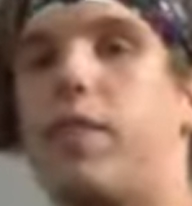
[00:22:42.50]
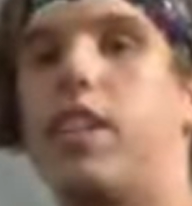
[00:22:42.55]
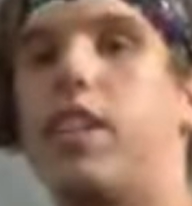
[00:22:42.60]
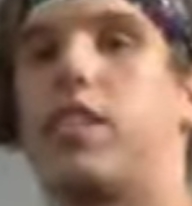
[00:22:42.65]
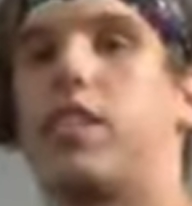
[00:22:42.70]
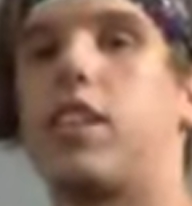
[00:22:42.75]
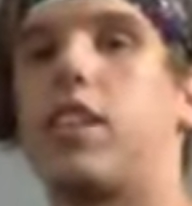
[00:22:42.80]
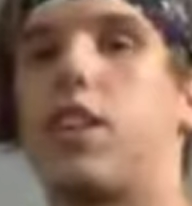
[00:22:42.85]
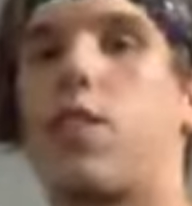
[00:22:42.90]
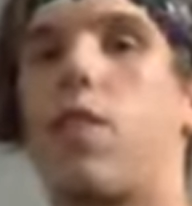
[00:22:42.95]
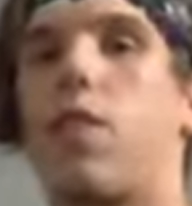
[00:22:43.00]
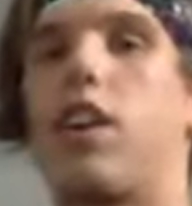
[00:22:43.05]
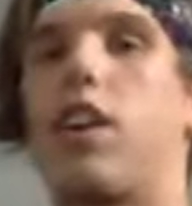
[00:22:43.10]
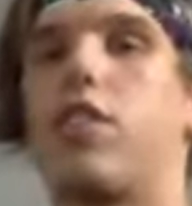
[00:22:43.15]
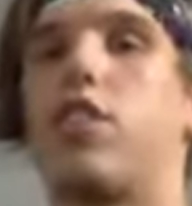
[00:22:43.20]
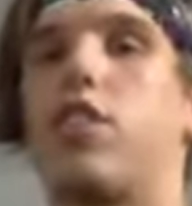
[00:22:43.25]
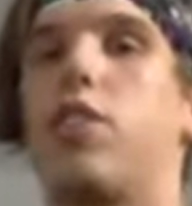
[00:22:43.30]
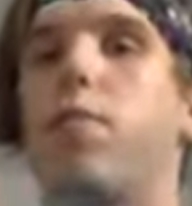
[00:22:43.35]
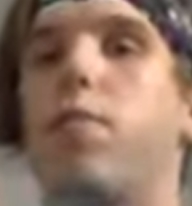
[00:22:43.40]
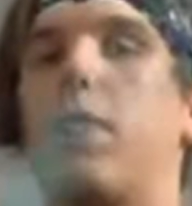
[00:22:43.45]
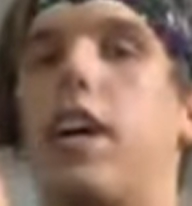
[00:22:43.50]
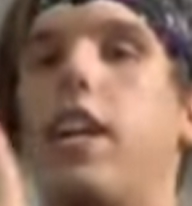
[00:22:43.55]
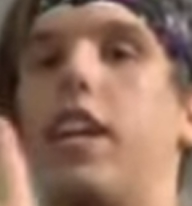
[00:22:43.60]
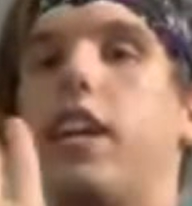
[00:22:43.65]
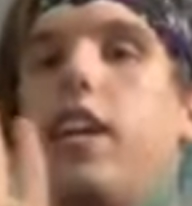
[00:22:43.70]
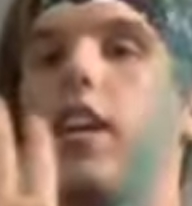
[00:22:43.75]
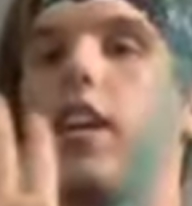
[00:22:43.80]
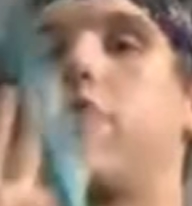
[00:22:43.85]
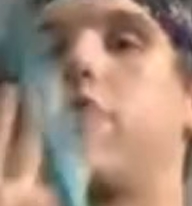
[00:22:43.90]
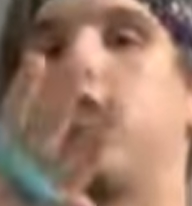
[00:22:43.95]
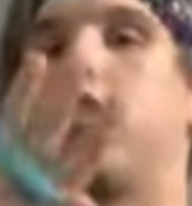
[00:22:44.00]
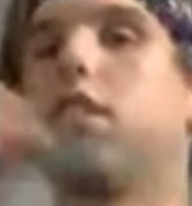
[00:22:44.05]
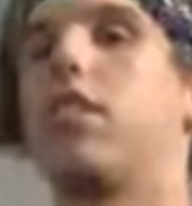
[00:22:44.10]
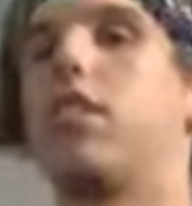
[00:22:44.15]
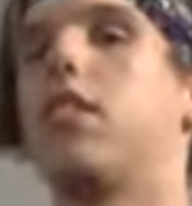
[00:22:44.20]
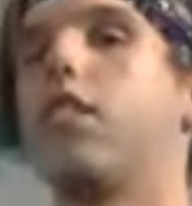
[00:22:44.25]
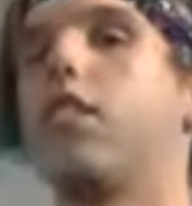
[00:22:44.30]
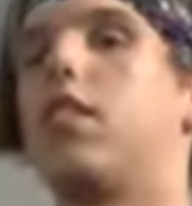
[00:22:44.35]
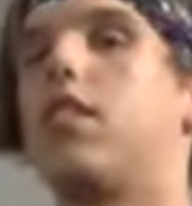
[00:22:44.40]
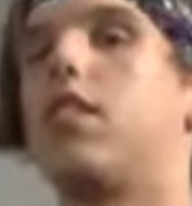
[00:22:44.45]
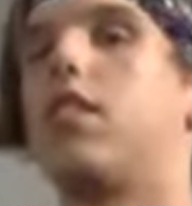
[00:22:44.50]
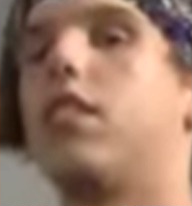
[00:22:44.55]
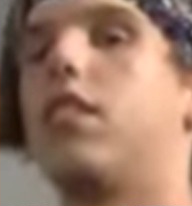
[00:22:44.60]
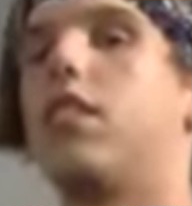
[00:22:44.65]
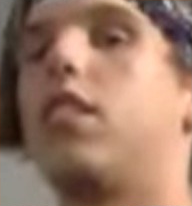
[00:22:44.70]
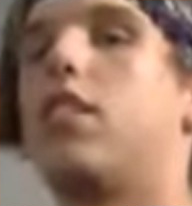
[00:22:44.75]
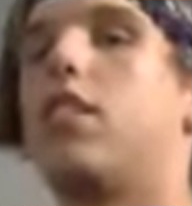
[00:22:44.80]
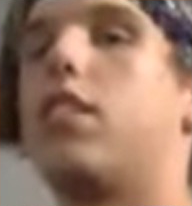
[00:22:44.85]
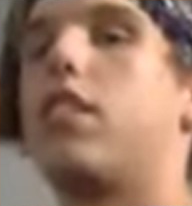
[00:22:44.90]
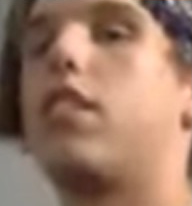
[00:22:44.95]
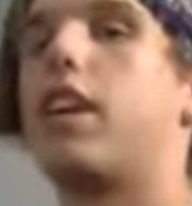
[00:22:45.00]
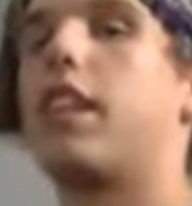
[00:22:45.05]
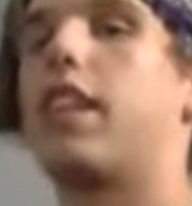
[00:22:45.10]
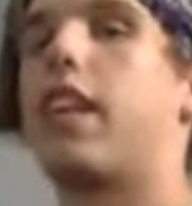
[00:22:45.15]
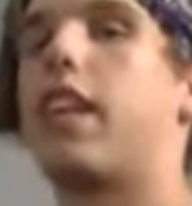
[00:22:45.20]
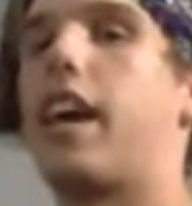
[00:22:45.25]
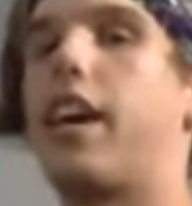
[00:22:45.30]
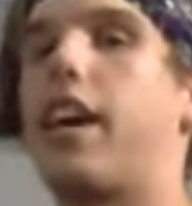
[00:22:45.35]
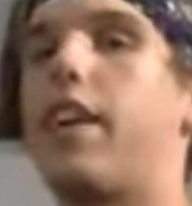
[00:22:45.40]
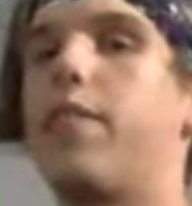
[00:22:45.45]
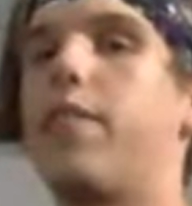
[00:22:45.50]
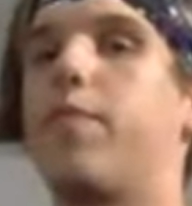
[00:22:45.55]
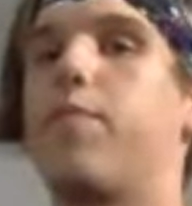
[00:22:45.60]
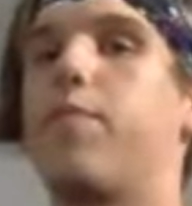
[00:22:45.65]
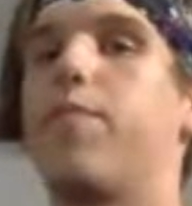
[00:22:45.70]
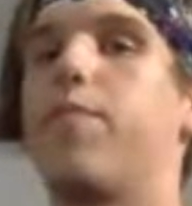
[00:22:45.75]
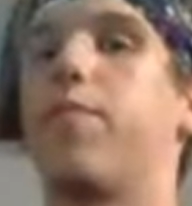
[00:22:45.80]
when it's across your body, like that.